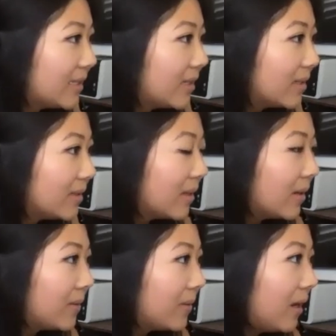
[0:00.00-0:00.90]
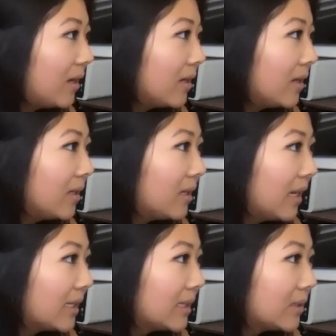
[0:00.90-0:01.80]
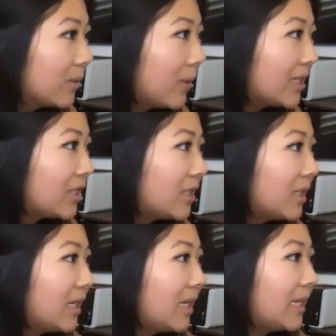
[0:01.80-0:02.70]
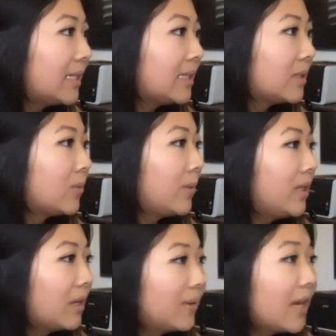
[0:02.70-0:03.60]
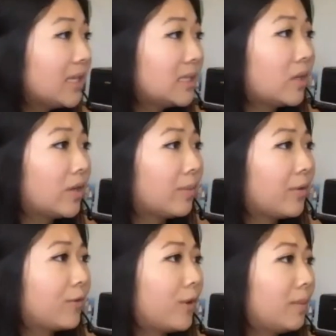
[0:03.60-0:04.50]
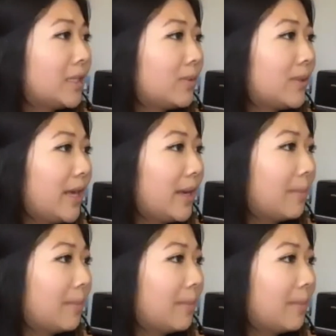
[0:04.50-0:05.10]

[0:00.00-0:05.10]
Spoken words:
so our next question is, we know that Ezoic performance with AMP